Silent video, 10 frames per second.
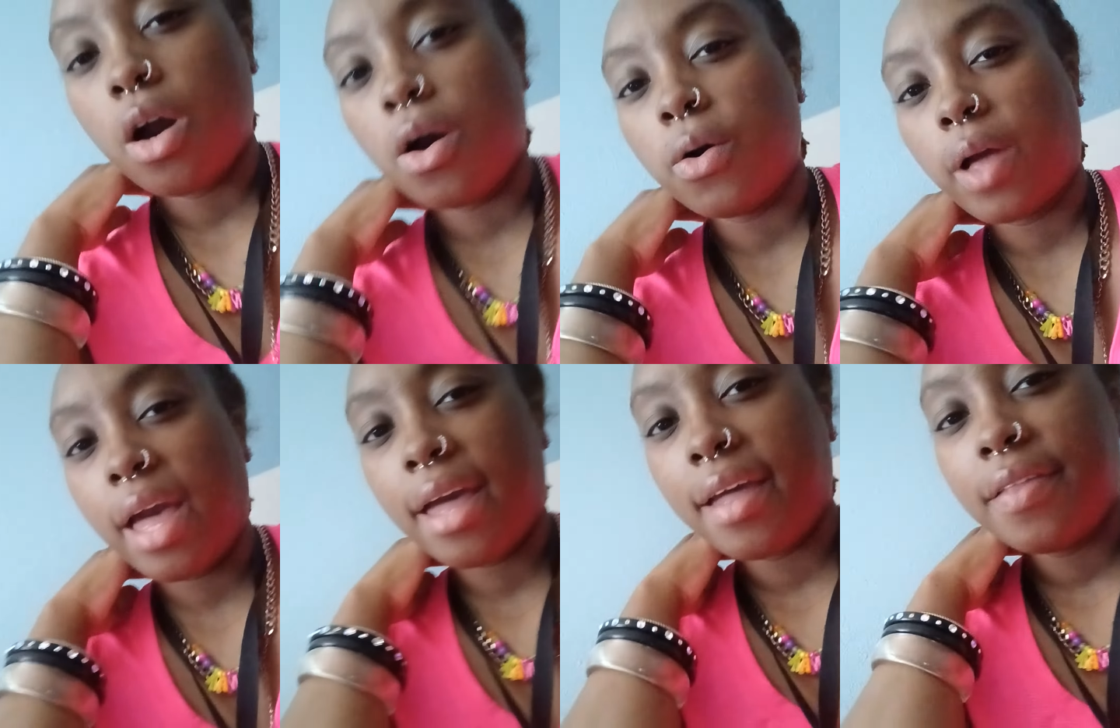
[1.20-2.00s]

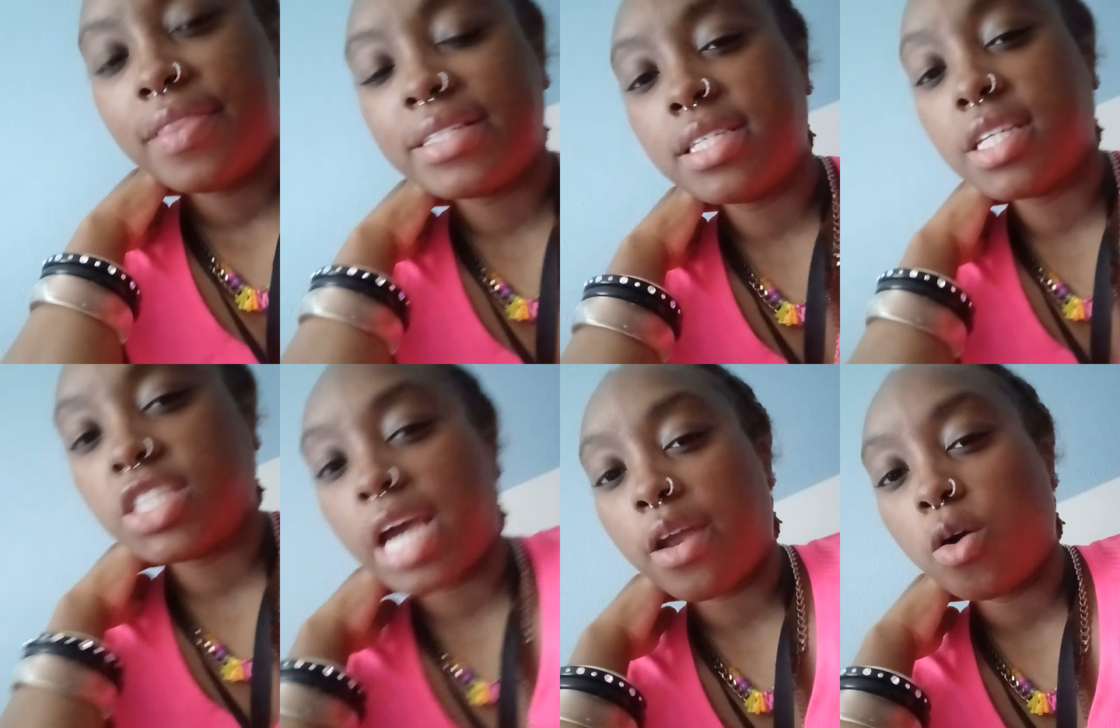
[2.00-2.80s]
Okay, this is a
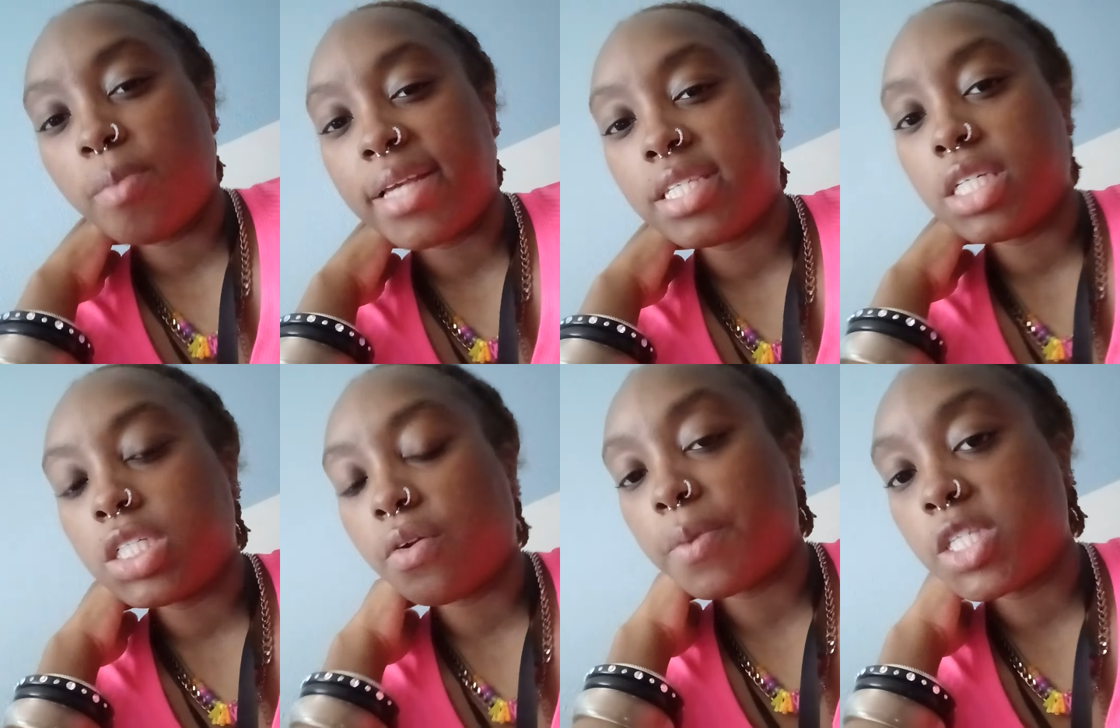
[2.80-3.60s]
channeled
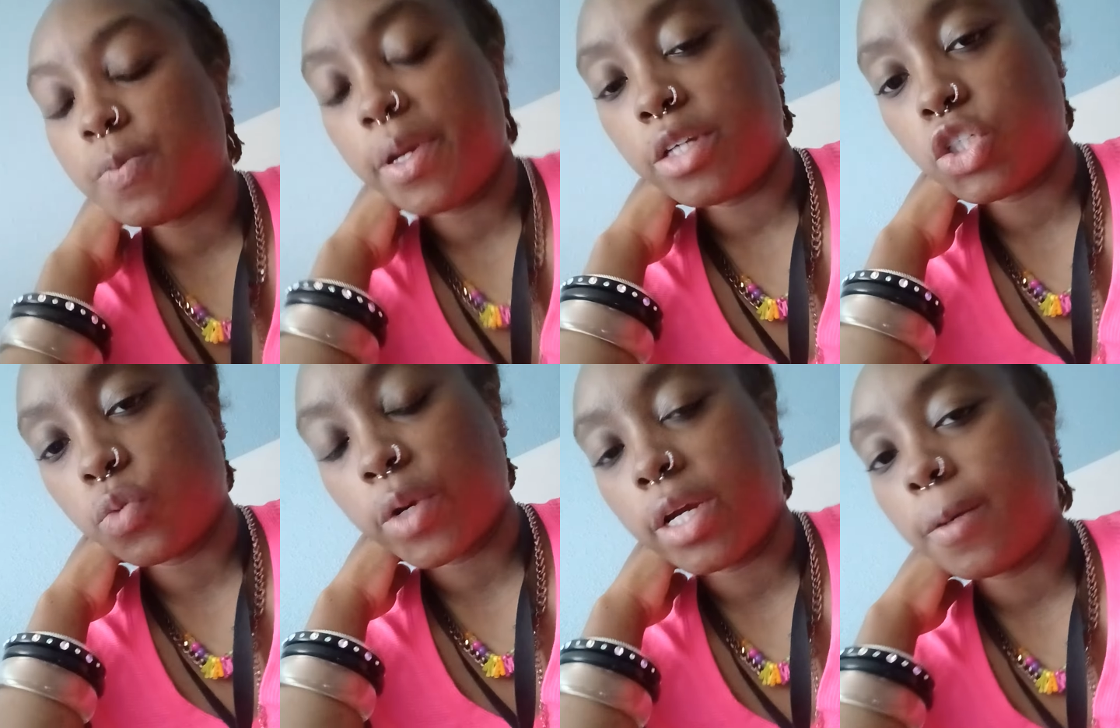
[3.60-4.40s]
message from the spiritual
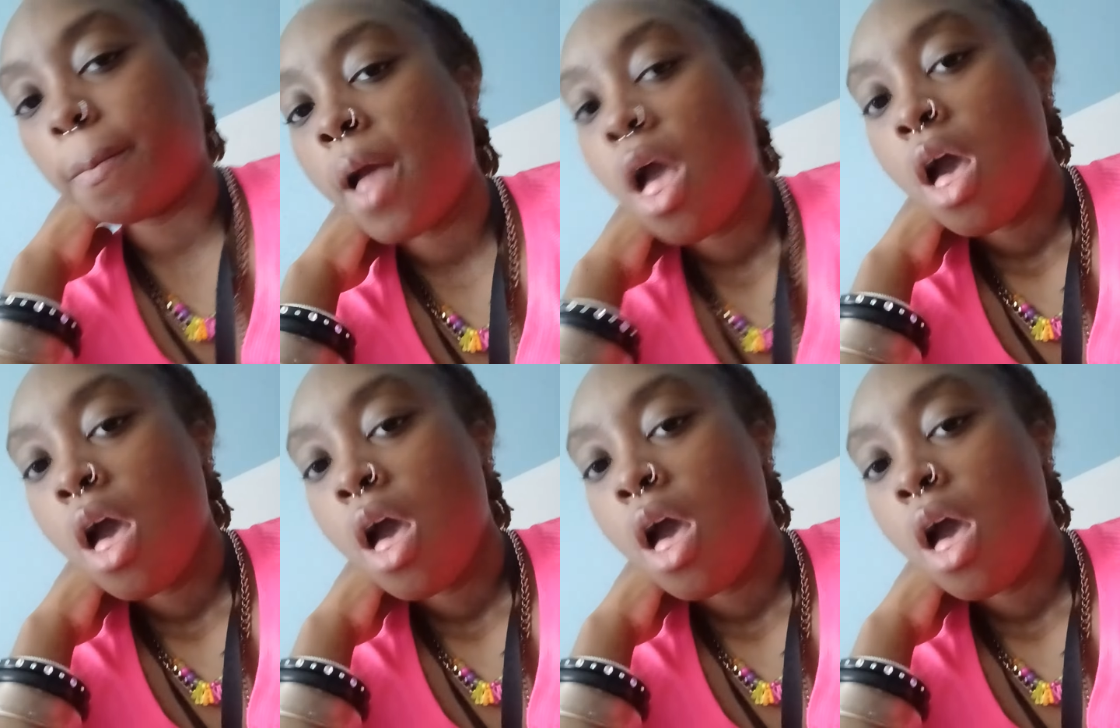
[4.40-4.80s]
realm.